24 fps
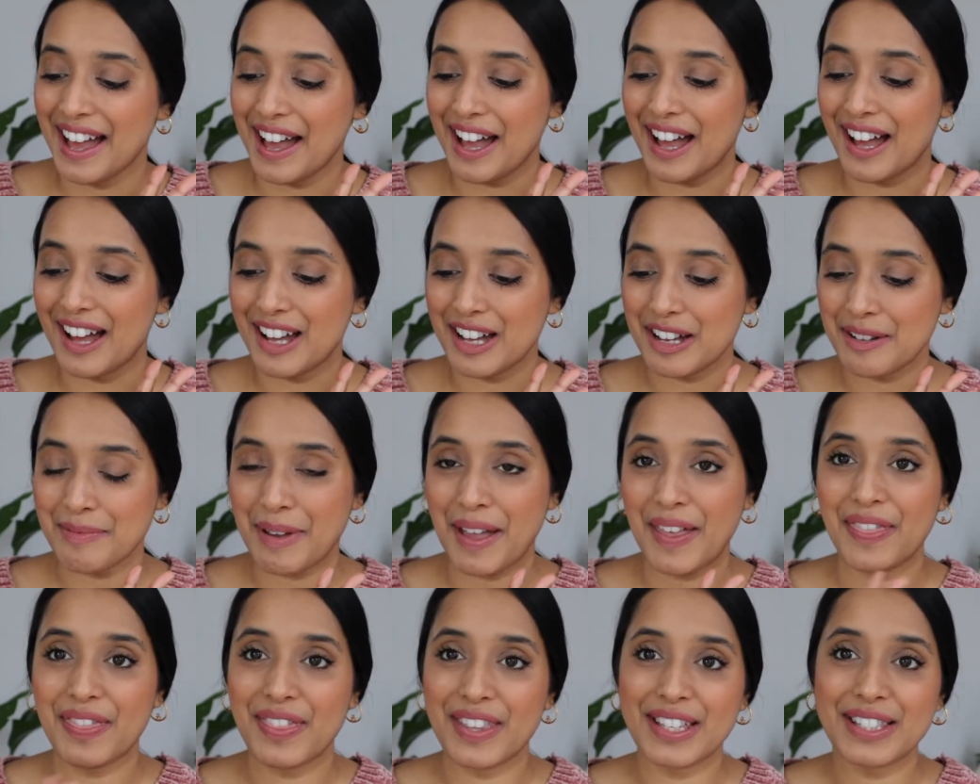Um,
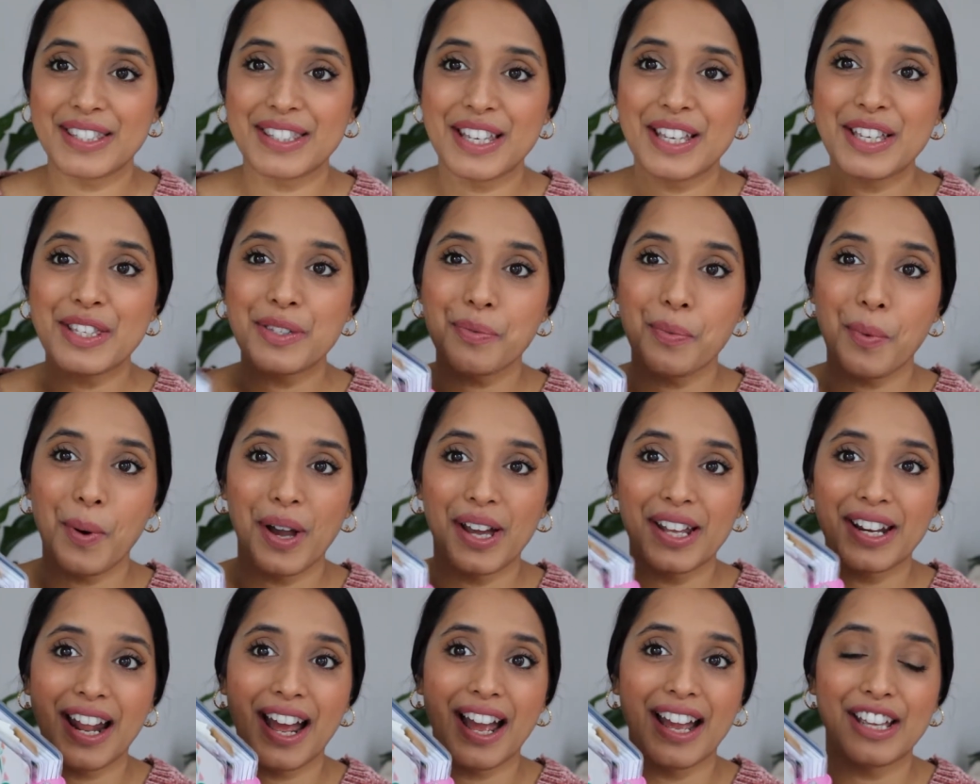and this is
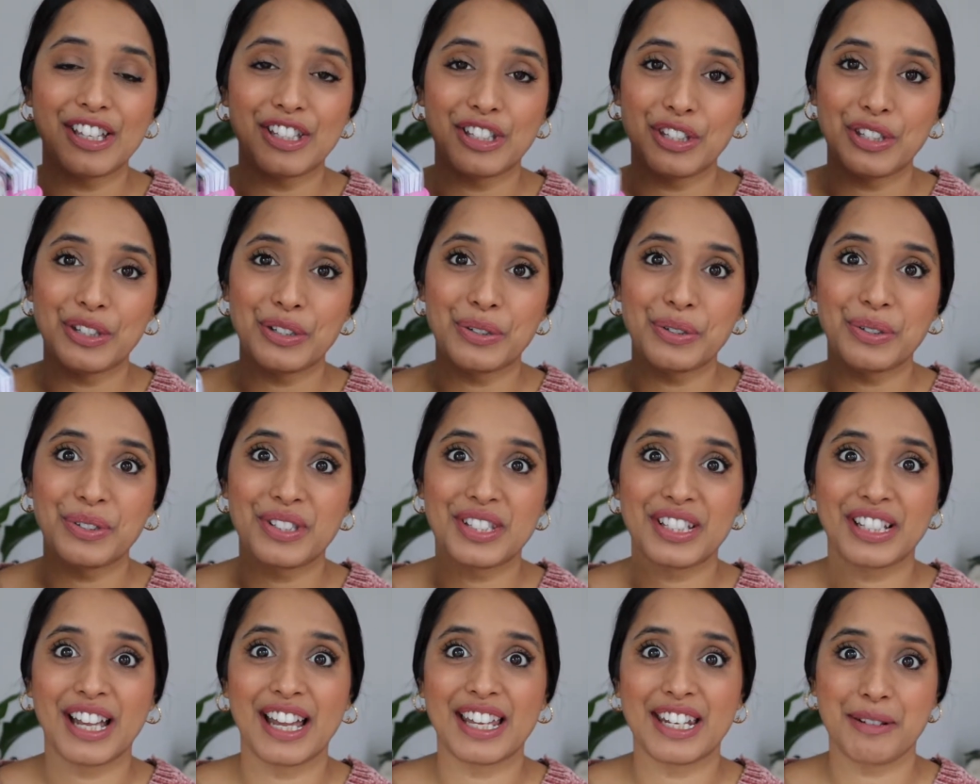what I use
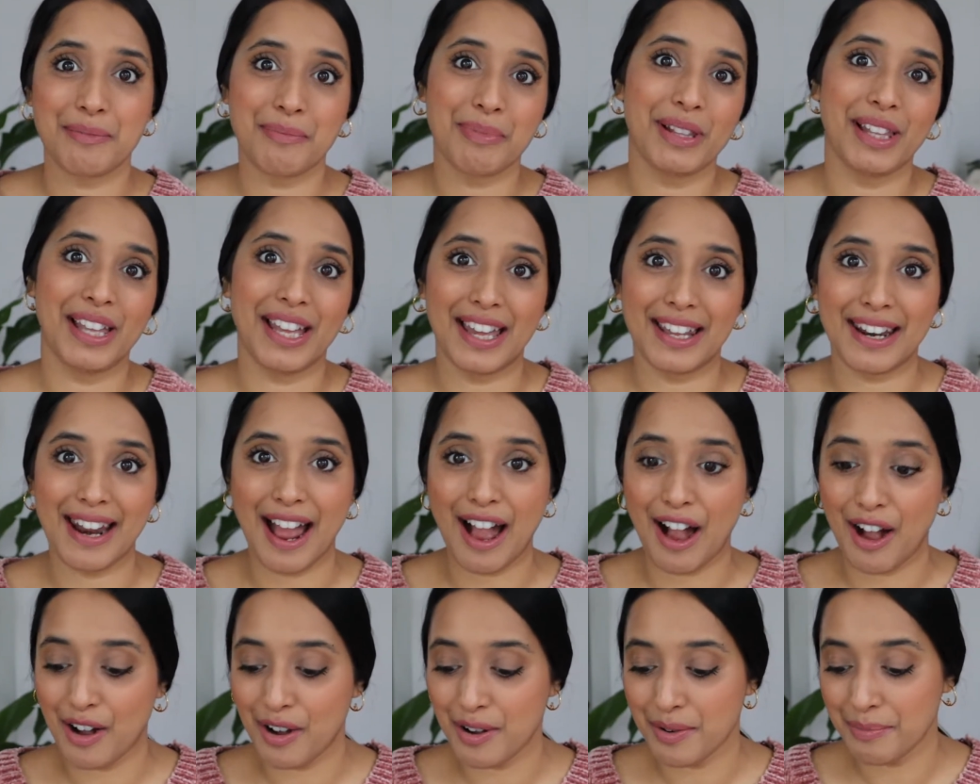to kind of plan
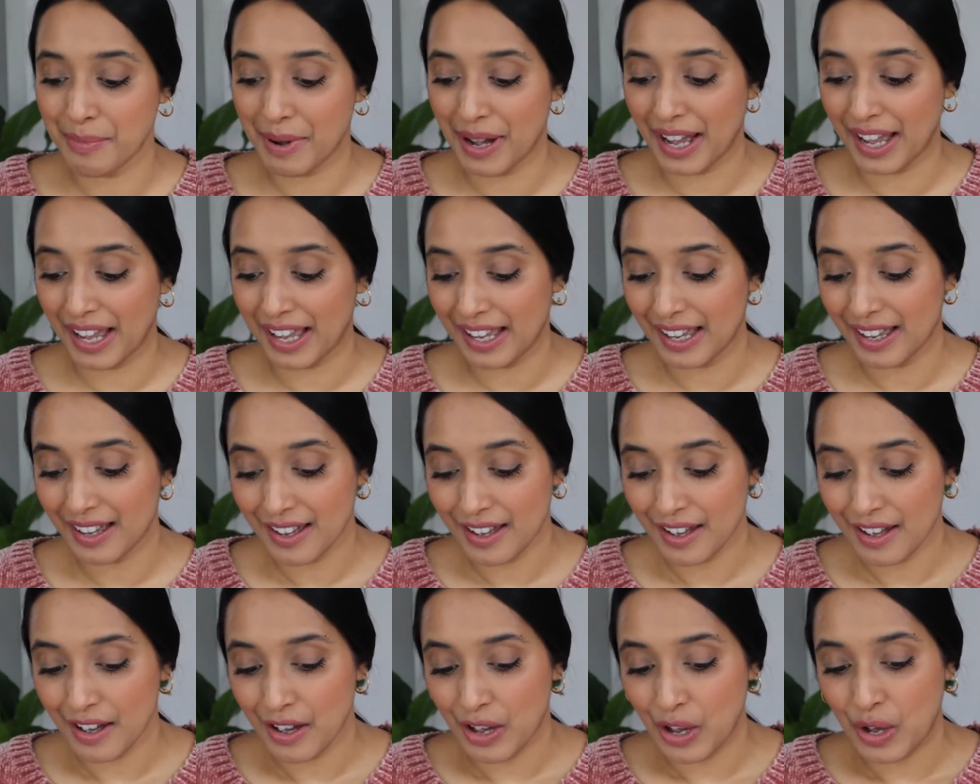out my
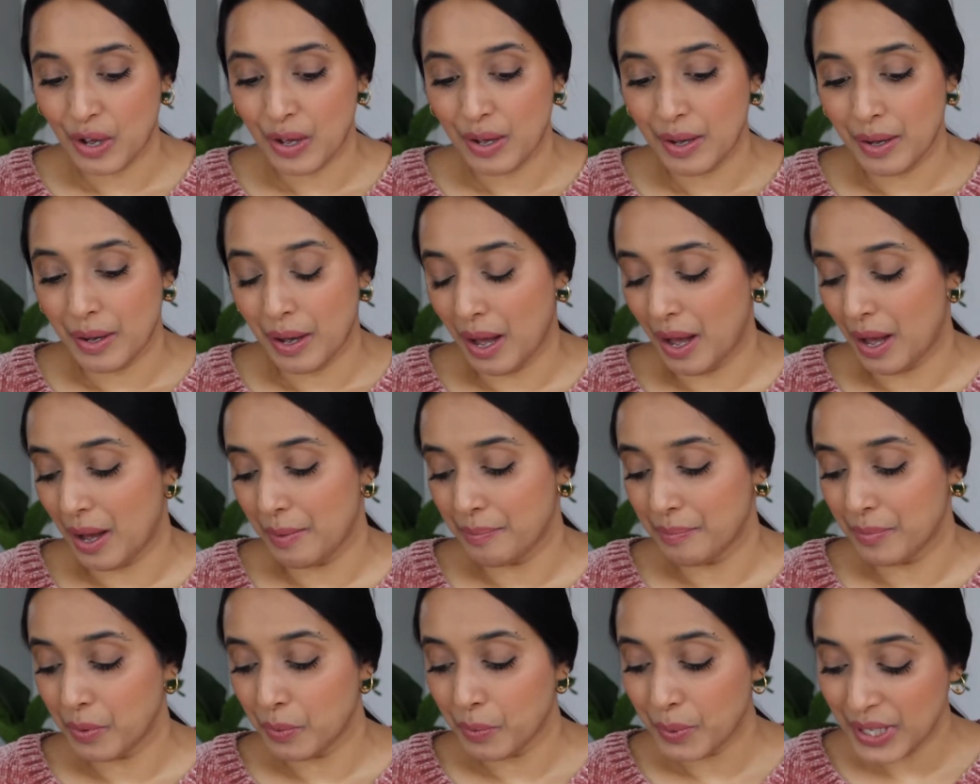
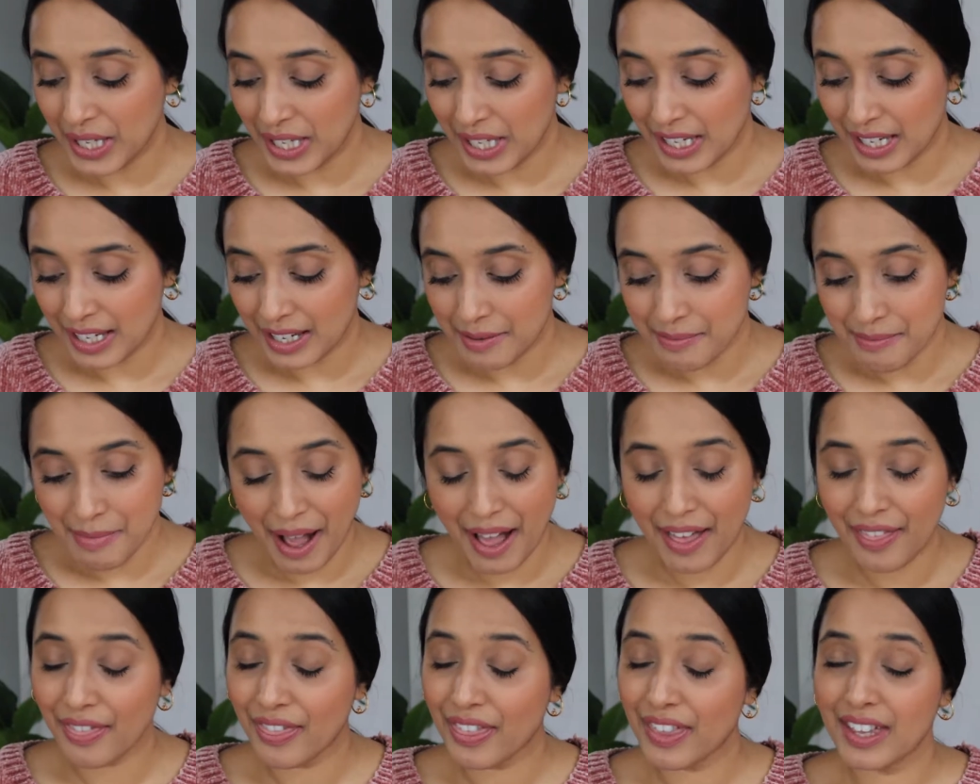um, week,
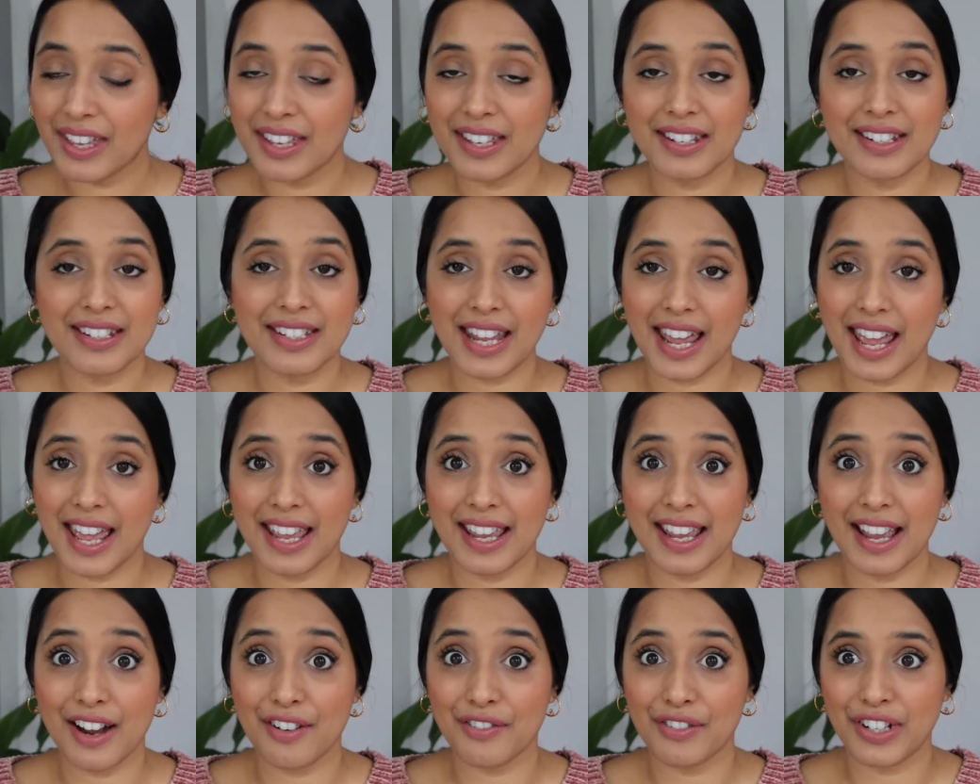month,
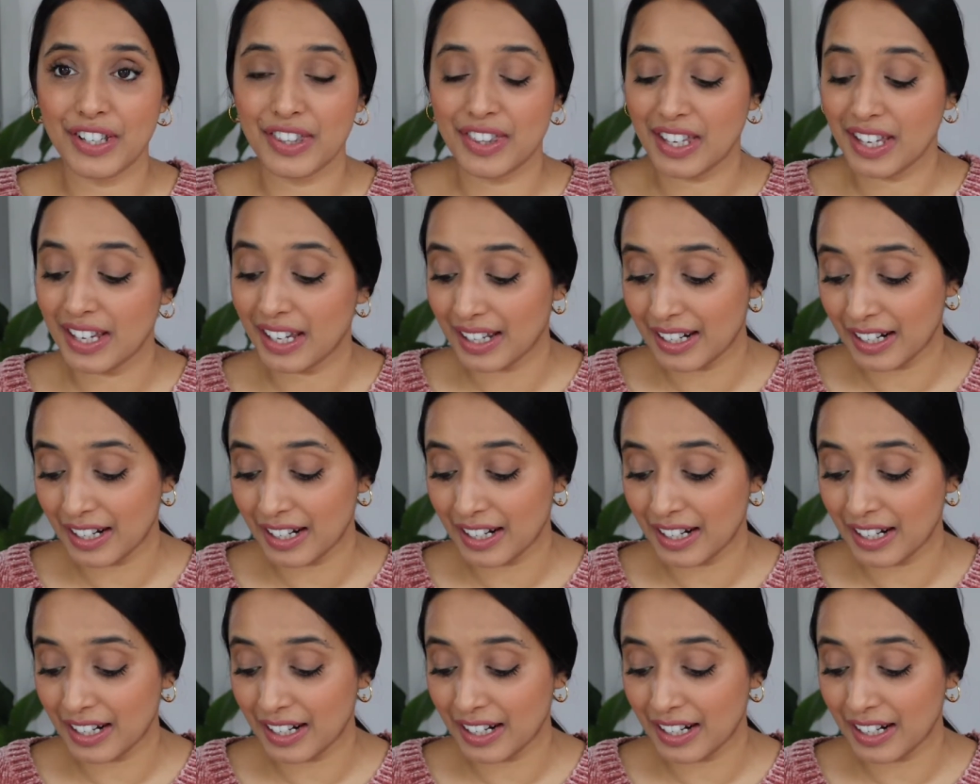day, everything.